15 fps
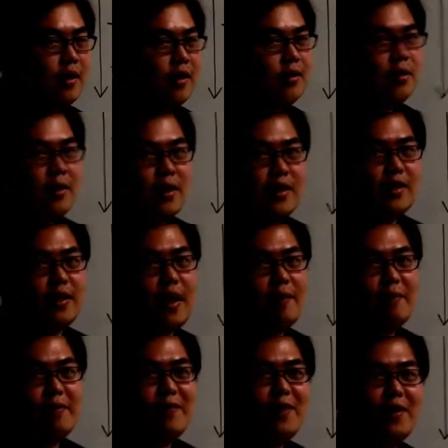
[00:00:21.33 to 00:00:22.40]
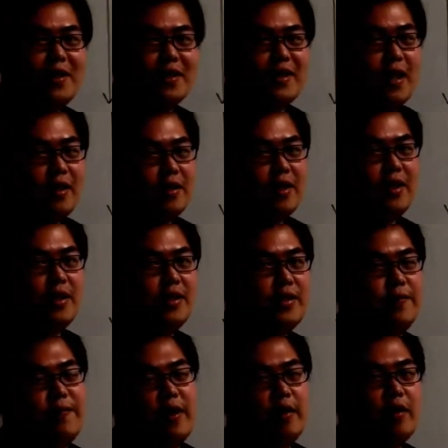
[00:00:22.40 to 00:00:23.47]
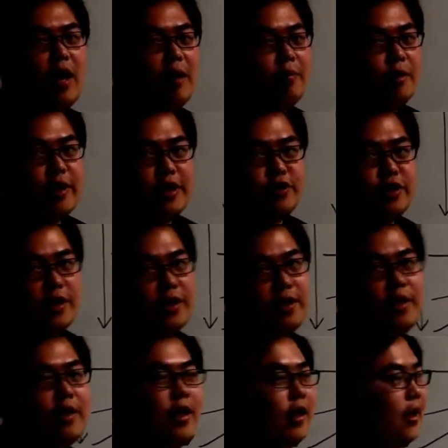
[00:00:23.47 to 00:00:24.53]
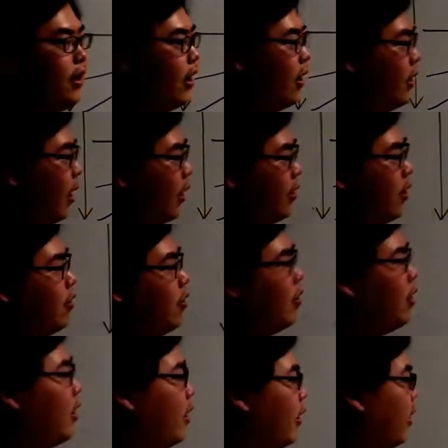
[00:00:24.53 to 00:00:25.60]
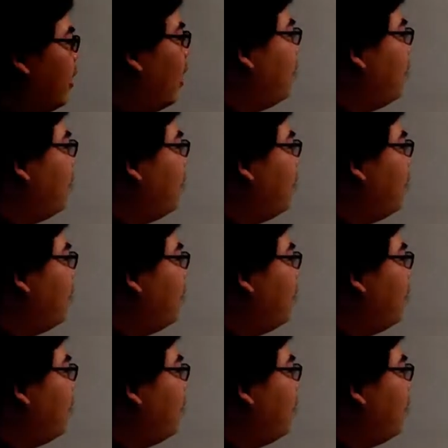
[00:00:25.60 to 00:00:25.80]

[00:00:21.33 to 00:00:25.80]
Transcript: So in this lab, we focus on the spherical aberration. And ideally, in an